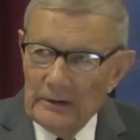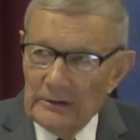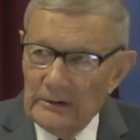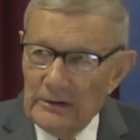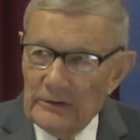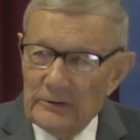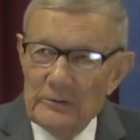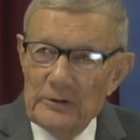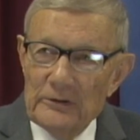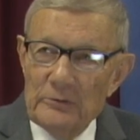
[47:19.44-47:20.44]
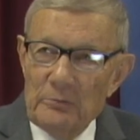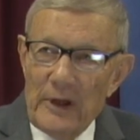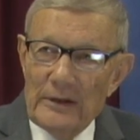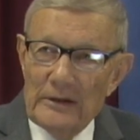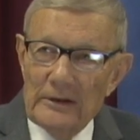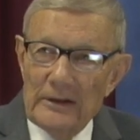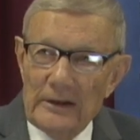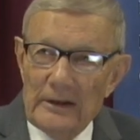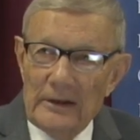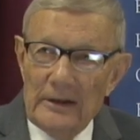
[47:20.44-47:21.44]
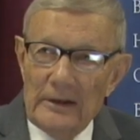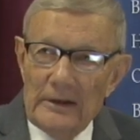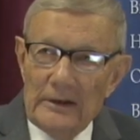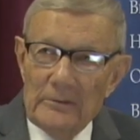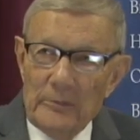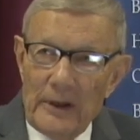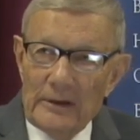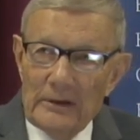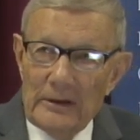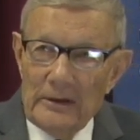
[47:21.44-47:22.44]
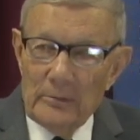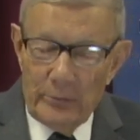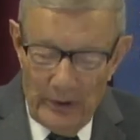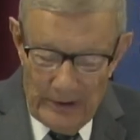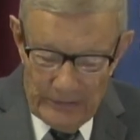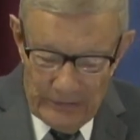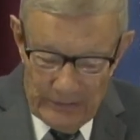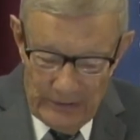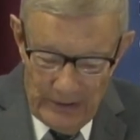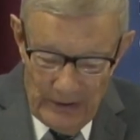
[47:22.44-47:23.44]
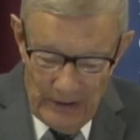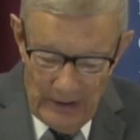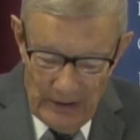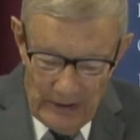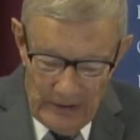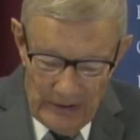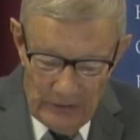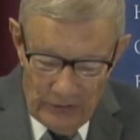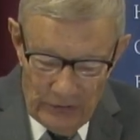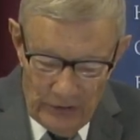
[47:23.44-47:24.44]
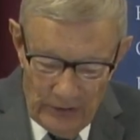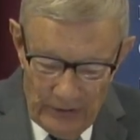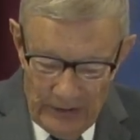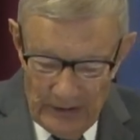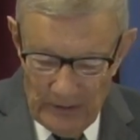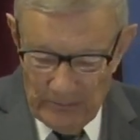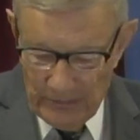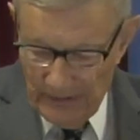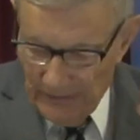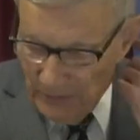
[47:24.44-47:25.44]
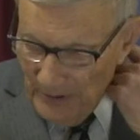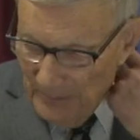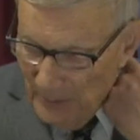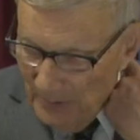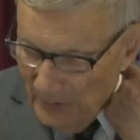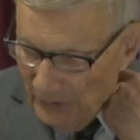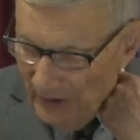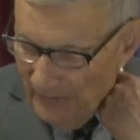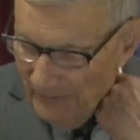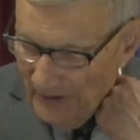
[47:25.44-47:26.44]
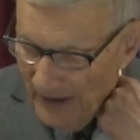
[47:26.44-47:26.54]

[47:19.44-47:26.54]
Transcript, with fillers: uh, is, is mentally, mentally depressed. It needs cheering up. And that's why people send